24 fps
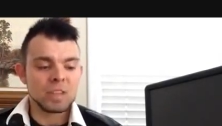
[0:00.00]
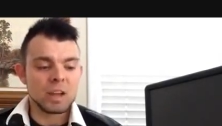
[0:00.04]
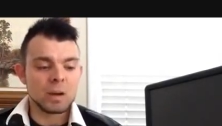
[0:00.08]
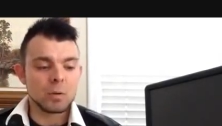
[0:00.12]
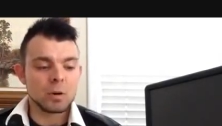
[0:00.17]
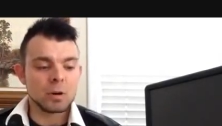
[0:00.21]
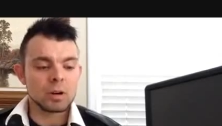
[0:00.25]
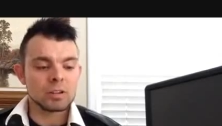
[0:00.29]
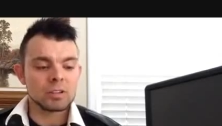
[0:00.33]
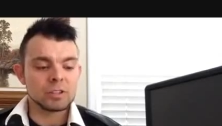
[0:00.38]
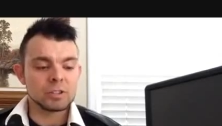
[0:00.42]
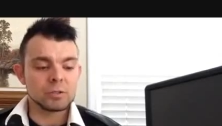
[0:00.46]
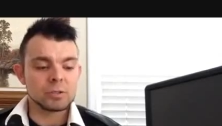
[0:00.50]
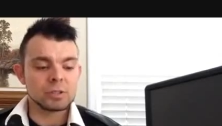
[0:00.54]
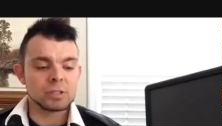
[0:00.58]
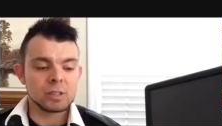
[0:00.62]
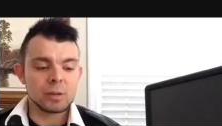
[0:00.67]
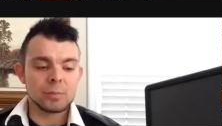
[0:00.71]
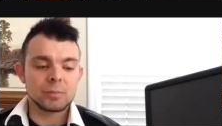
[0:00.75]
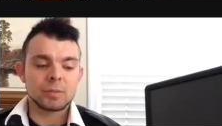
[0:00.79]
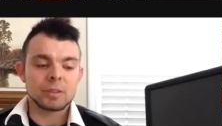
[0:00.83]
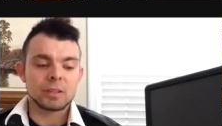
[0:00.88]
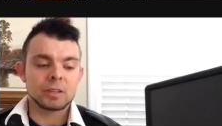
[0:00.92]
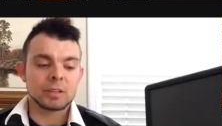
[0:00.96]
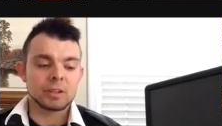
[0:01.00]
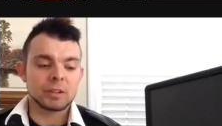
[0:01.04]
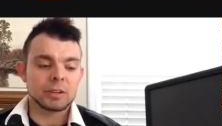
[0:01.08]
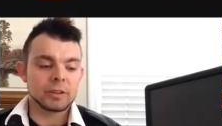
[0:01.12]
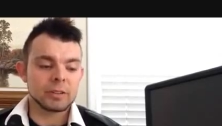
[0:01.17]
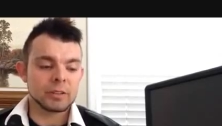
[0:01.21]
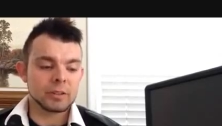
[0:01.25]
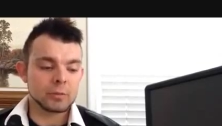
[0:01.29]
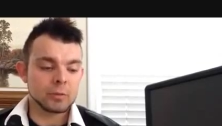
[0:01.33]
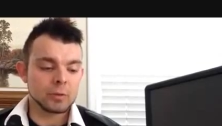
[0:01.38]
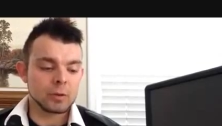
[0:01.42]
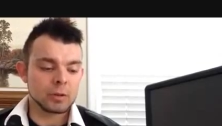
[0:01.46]
I want to do something good
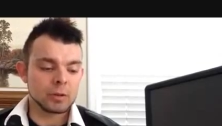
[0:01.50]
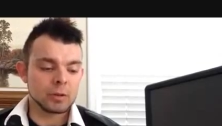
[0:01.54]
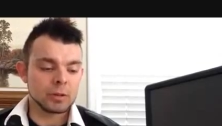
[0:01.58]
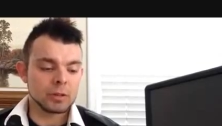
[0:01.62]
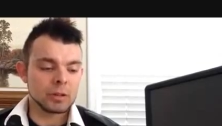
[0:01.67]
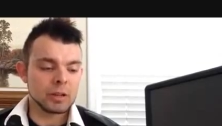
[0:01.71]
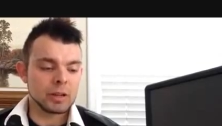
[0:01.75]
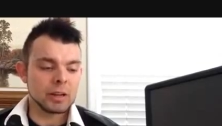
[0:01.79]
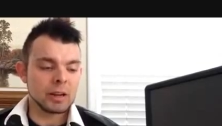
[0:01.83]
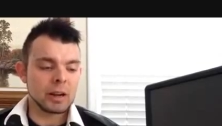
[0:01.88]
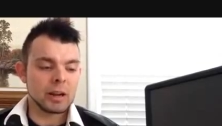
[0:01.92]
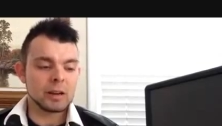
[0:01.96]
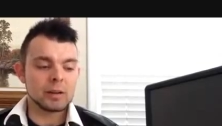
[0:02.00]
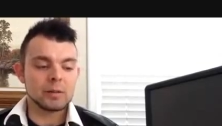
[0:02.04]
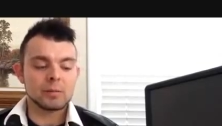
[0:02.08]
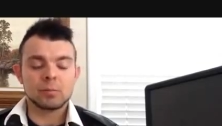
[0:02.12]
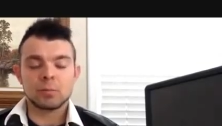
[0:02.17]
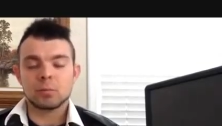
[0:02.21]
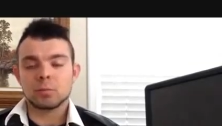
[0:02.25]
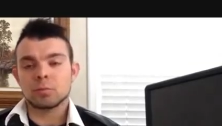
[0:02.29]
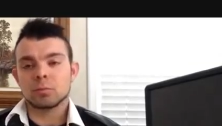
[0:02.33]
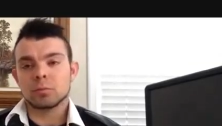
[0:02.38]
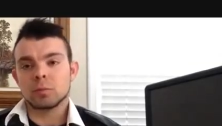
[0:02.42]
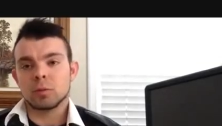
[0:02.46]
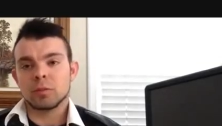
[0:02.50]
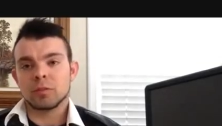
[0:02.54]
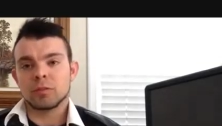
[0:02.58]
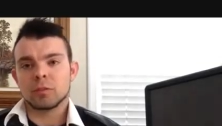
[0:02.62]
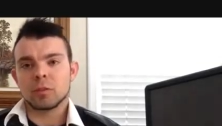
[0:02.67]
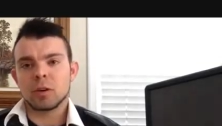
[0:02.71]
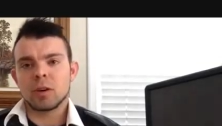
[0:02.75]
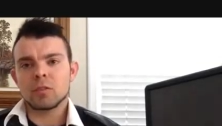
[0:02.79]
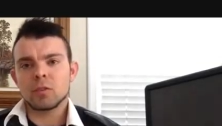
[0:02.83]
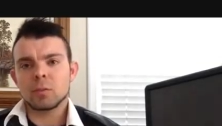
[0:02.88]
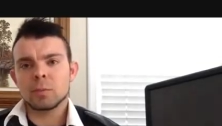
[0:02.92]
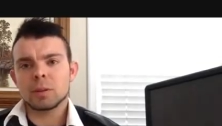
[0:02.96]
in the world, and I will
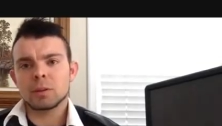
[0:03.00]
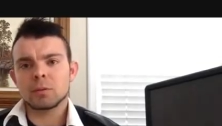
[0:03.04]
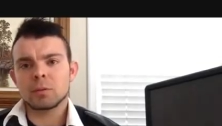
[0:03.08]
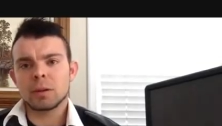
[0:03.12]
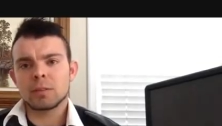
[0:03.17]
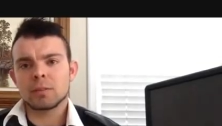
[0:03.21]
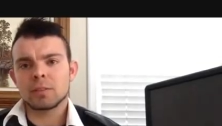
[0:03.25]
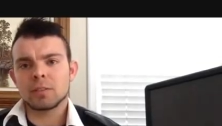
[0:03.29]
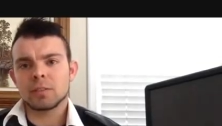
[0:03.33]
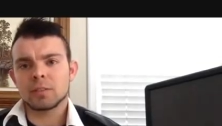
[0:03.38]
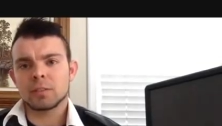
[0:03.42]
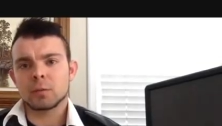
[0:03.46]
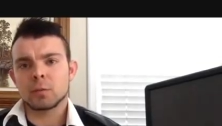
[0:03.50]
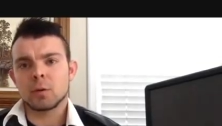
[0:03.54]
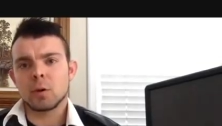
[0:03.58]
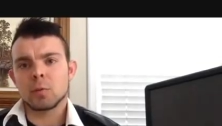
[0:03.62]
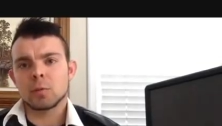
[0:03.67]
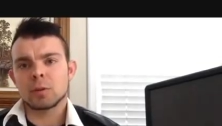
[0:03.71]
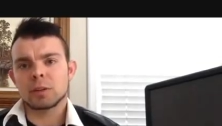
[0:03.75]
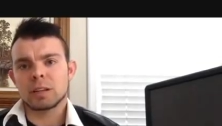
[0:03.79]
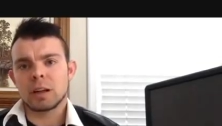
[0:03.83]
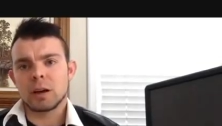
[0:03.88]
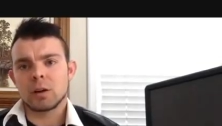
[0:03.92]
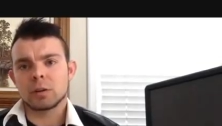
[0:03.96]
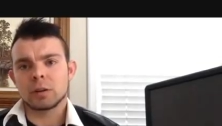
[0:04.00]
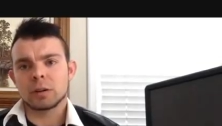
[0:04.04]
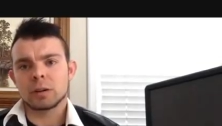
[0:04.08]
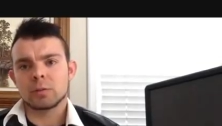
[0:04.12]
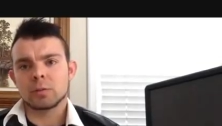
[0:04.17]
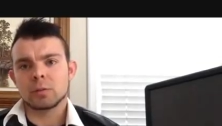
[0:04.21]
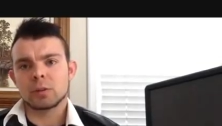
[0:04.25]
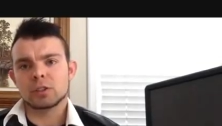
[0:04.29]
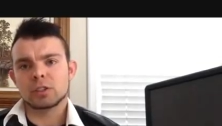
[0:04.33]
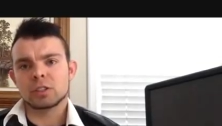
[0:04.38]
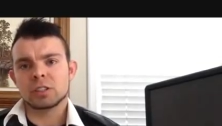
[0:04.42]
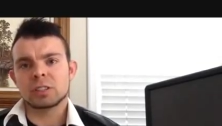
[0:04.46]
forever be grateful for Roma Downey
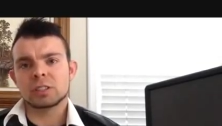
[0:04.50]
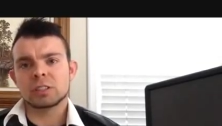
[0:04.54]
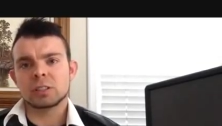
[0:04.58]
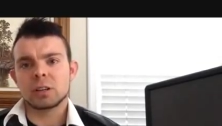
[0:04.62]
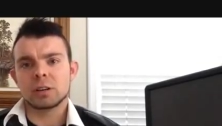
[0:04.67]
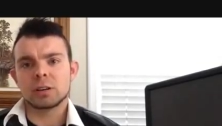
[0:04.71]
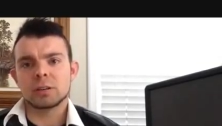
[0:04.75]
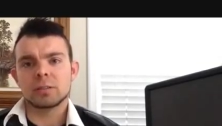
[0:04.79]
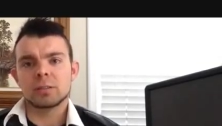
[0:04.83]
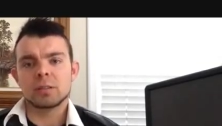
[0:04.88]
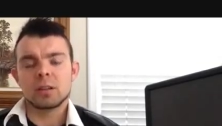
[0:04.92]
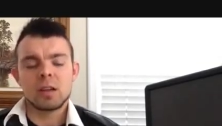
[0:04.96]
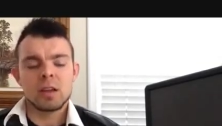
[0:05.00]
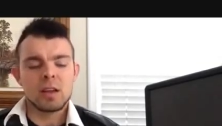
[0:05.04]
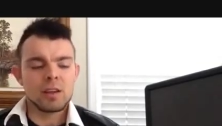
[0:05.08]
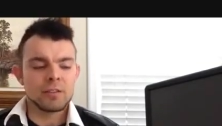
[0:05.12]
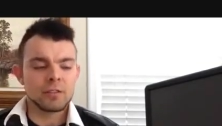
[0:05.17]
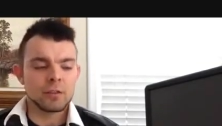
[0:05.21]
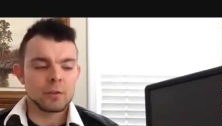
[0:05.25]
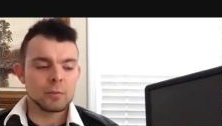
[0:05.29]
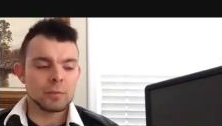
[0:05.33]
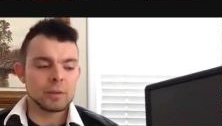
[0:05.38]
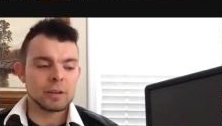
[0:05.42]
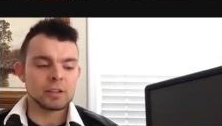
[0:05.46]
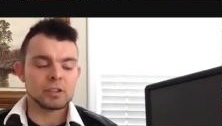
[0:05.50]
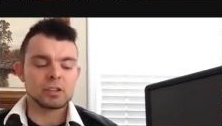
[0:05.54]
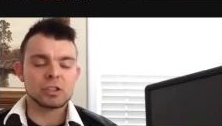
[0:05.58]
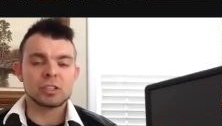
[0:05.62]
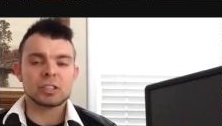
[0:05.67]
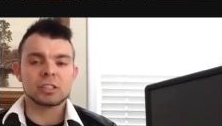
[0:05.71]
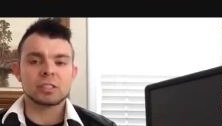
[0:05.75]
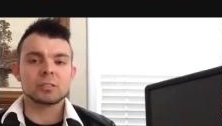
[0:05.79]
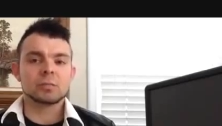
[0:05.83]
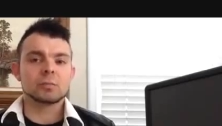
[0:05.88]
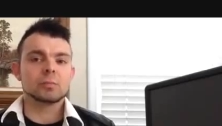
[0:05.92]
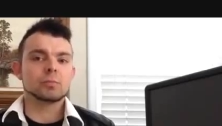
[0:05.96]
and what she's done for me.
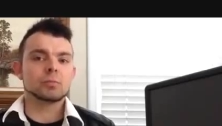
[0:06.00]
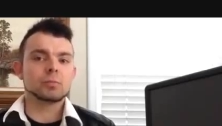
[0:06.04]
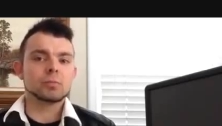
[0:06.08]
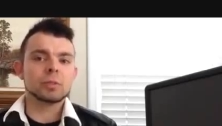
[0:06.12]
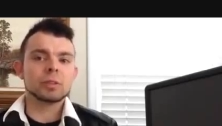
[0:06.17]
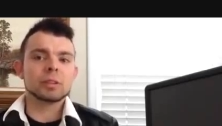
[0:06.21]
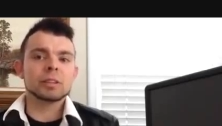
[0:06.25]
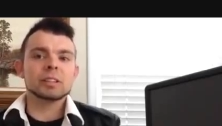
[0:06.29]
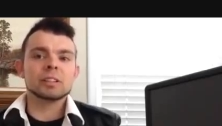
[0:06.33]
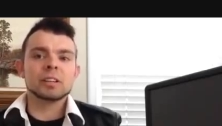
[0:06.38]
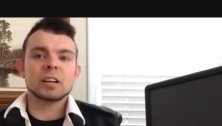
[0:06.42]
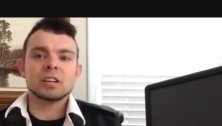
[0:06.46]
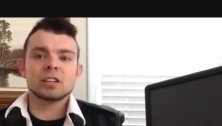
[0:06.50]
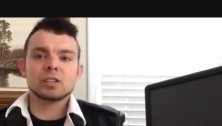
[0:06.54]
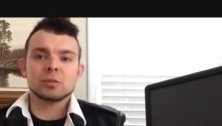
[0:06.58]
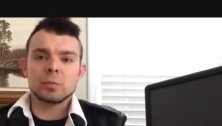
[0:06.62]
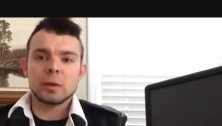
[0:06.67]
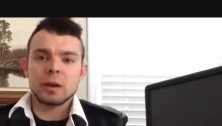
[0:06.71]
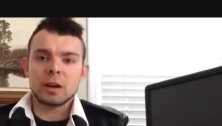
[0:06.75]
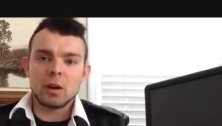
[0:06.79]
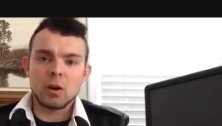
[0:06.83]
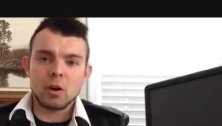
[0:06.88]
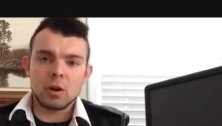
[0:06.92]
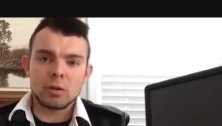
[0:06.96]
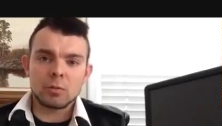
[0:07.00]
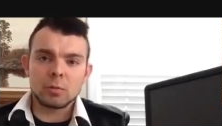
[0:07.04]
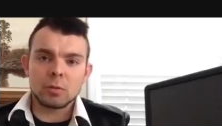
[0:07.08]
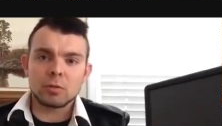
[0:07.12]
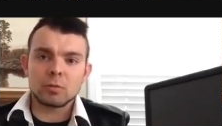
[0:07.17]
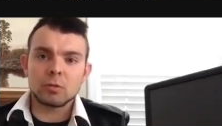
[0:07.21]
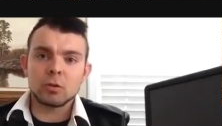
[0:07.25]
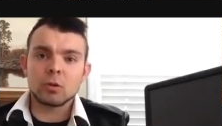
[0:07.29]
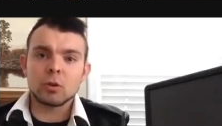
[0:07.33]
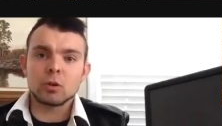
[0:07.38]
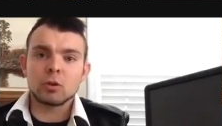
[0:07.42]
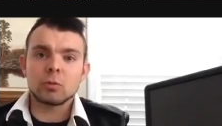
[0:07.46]
She's really touched my
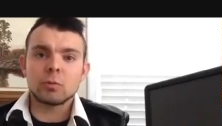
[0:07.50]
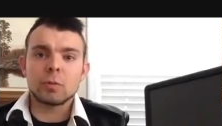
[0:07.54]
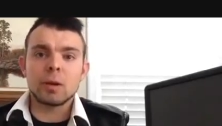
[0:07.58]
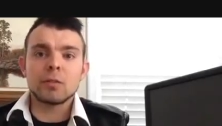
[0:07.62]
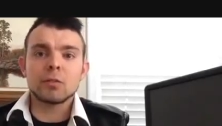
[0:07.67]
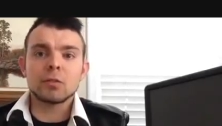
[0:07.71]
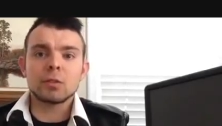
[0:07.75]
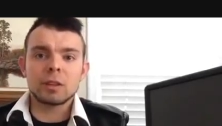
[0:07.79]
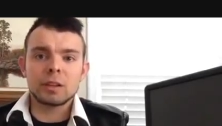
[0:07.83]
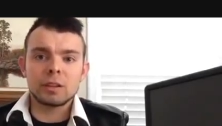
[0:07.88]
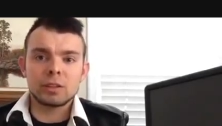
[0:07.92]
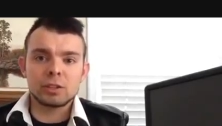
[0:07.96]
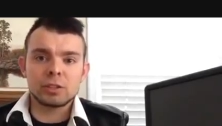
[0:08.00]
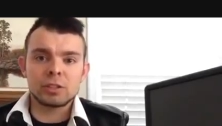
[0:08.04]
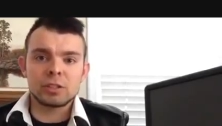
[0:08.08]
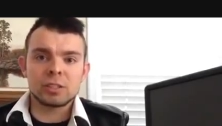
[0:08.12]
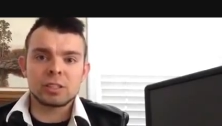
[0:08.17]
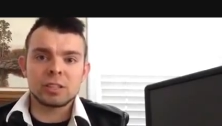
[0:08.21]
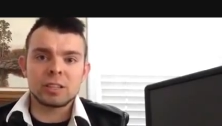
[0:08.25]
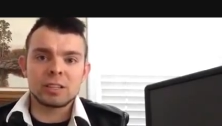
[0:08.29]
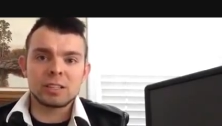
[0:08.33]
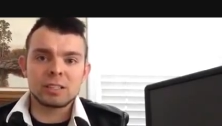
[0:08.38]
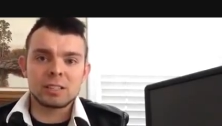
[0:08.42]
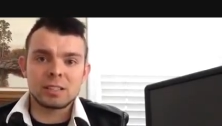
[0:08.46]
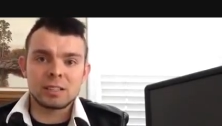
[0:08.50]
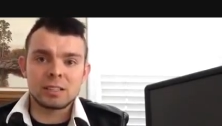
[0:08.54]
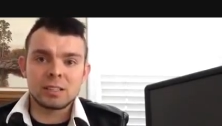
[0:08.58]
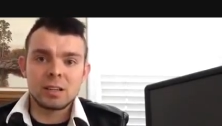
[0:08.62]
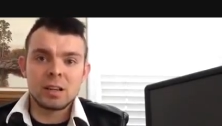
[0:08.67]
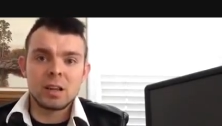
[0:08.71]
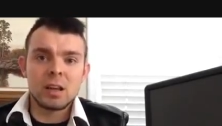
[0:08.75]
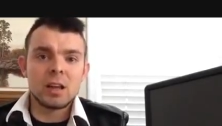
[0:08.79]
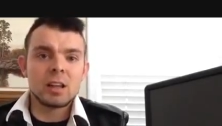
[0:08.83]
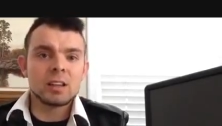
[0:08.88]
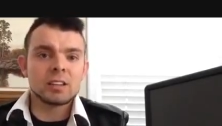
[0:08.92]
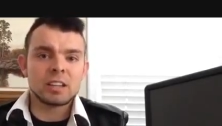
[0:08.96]
heart through her revelation scenes and
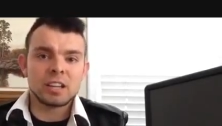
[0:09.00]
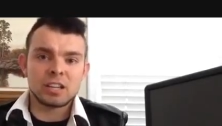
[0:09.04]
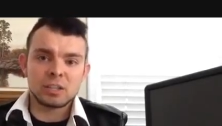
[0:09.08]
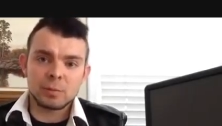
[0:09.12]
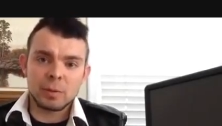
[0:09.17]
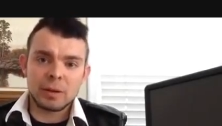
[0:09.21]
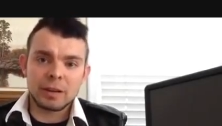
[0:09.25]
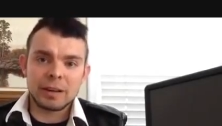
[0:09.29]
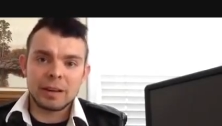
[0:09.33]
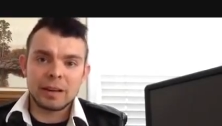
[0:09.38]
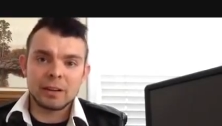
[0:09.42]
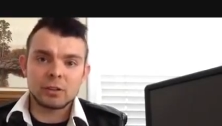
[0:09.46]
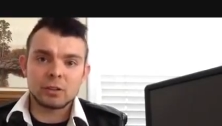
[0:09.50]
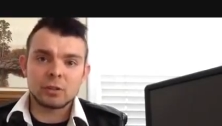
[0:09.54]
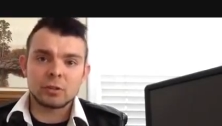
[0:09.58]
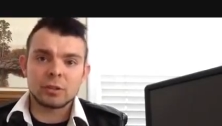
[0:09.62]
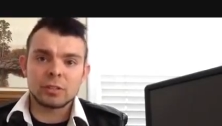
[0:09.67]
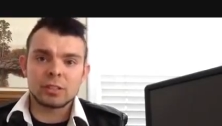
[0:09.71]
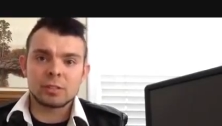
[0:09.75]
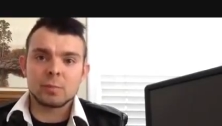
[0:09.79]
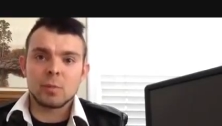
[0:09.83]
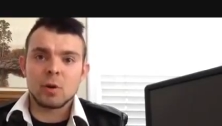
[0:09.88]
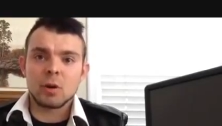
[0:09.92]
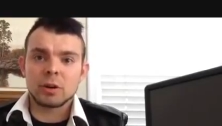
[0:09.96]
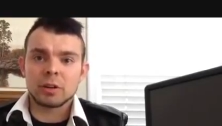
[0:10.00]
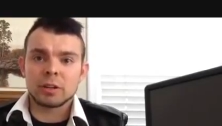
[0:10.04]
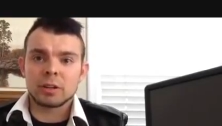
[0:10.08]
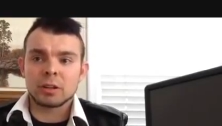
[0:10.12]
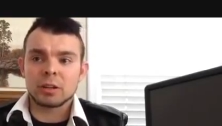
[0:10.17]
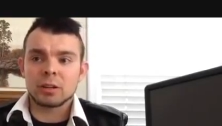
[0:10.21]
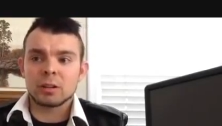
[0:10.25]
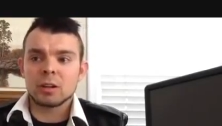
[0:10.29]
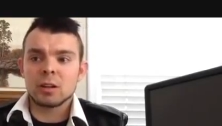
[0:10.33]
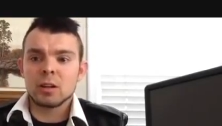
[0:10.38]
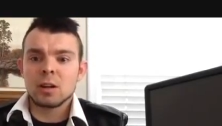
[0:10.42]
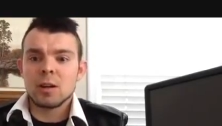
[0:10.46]
Touched by an Angel as
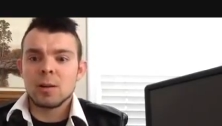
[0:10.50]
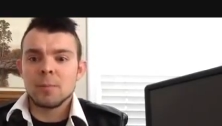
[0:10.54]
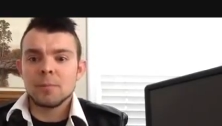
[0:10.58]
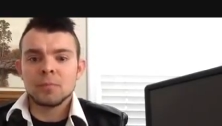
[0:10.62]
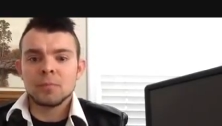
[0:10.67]
Monica.